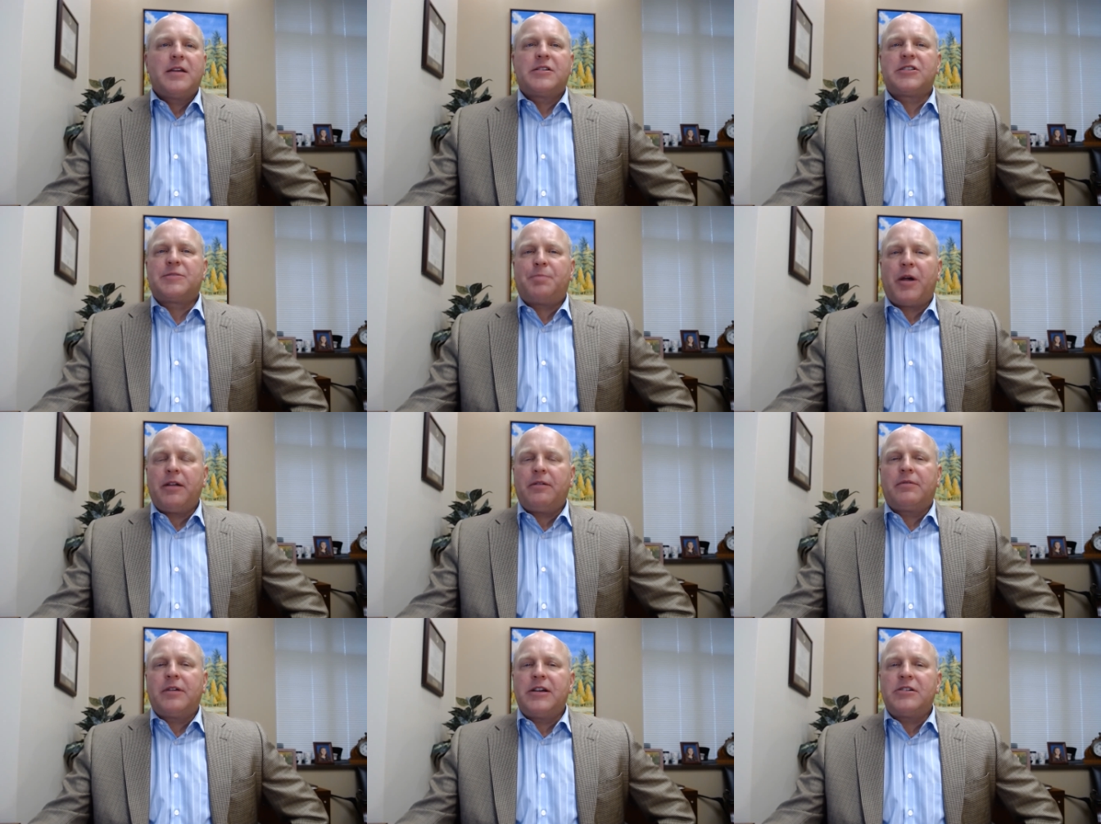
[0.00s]

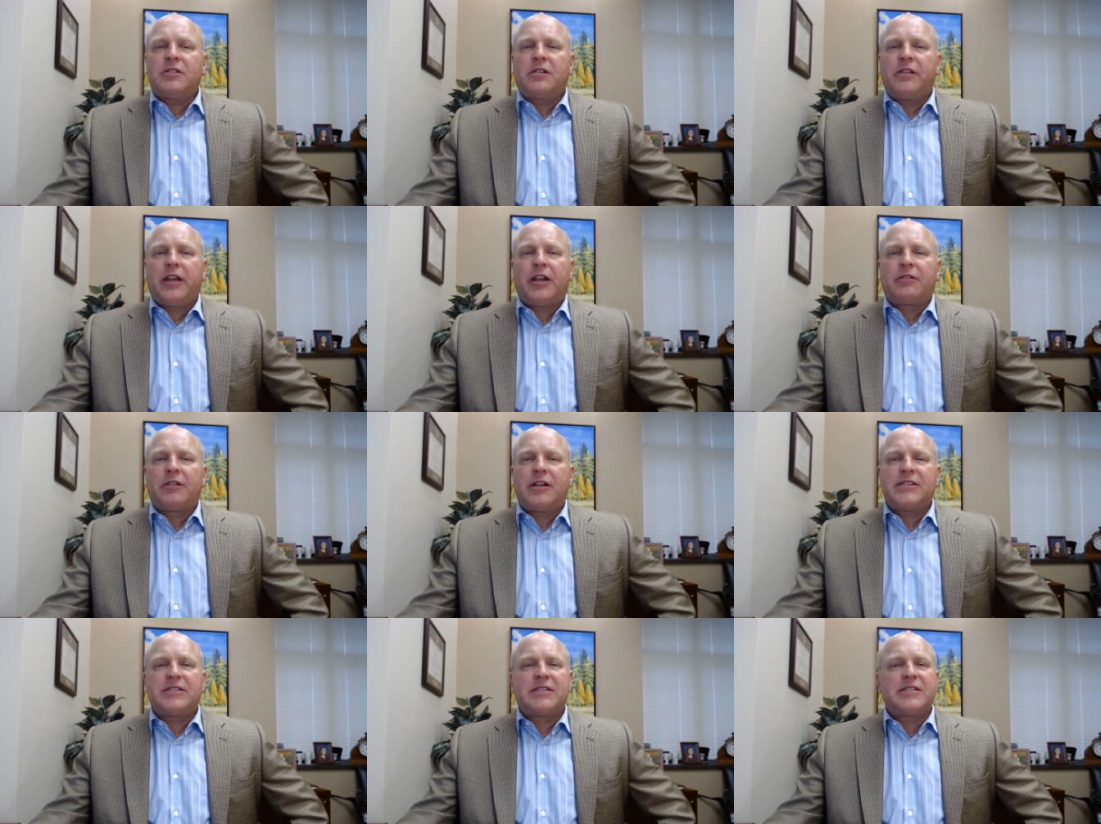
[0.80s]
Despite regional
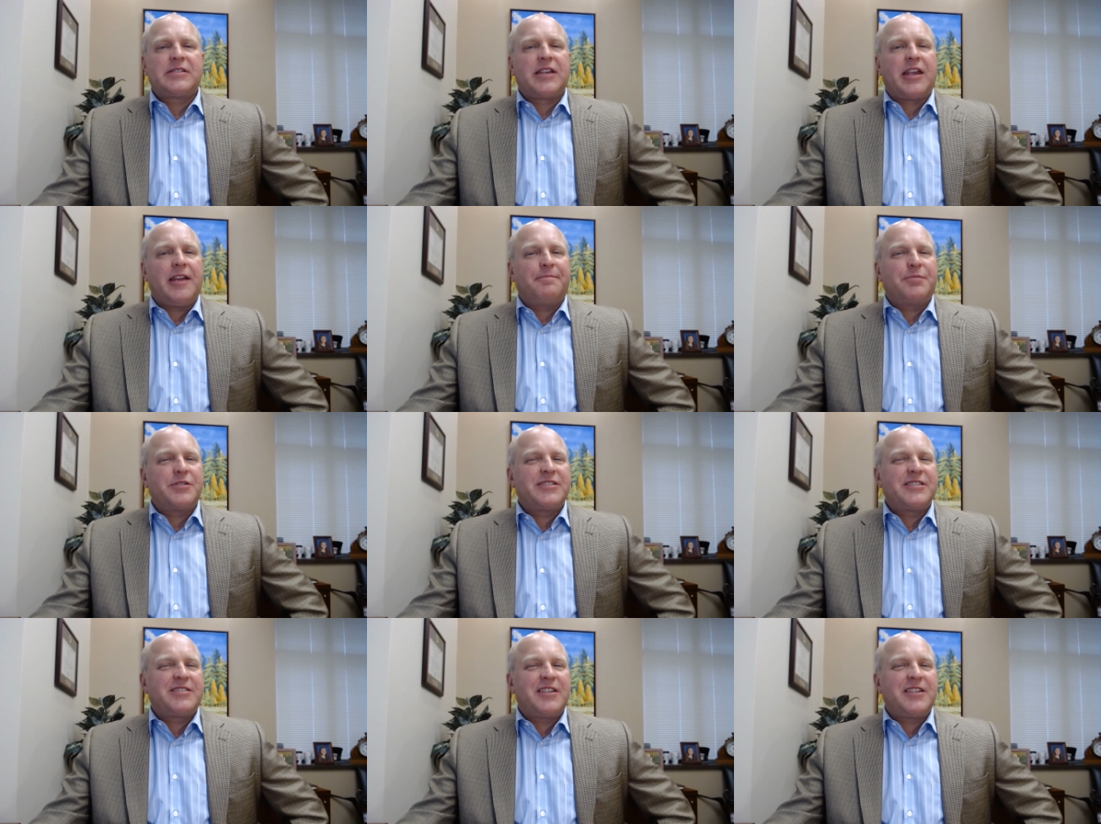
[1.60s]
increases and
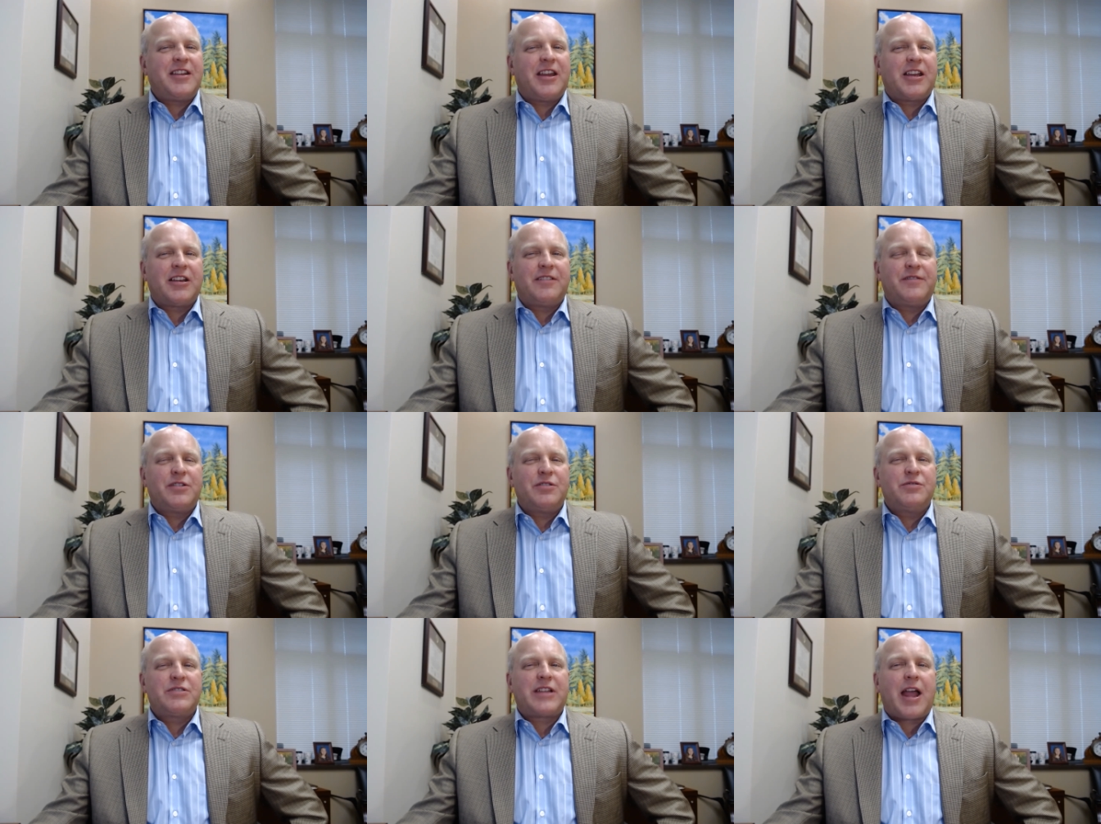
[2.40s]
persistent negative
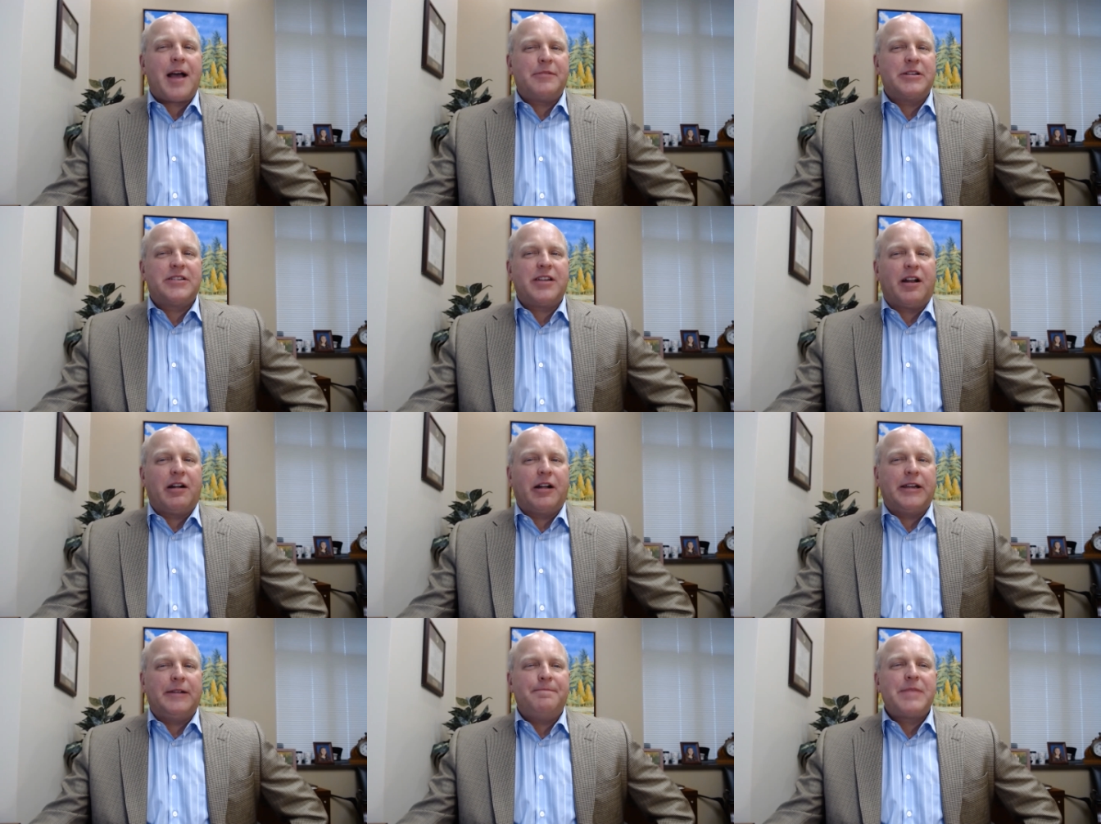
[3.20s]
news
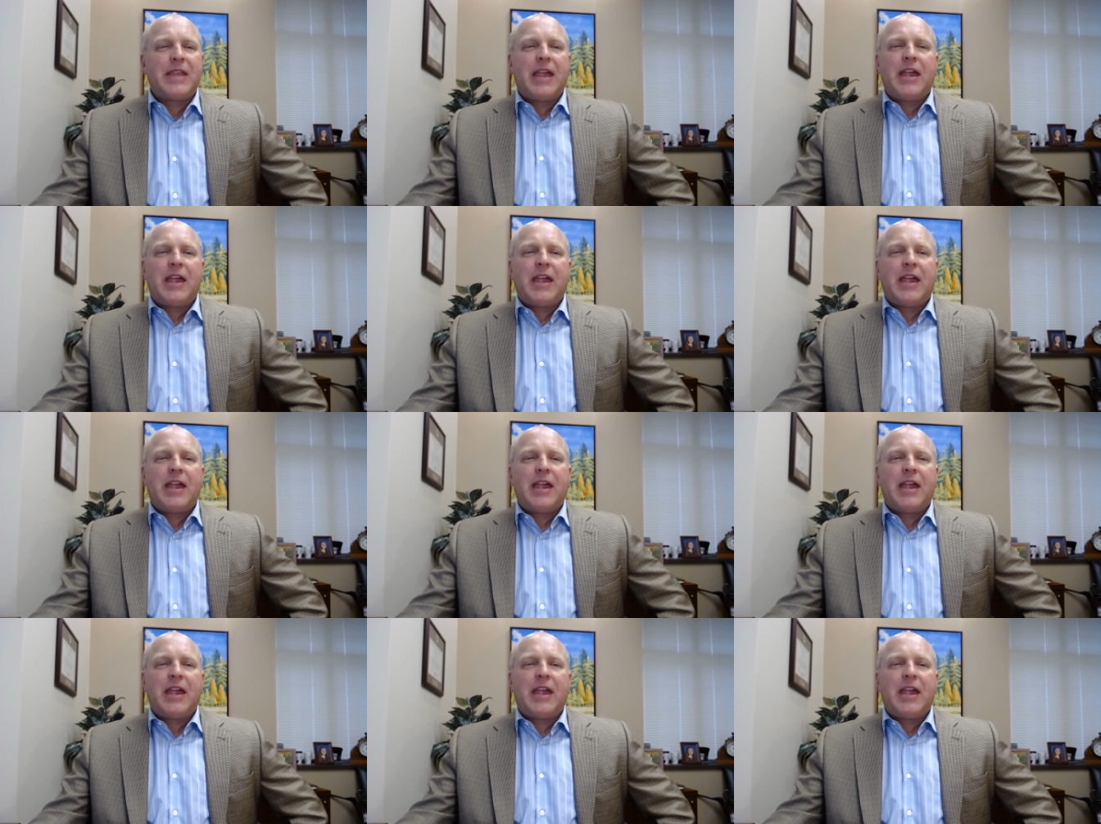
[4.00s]
commentary,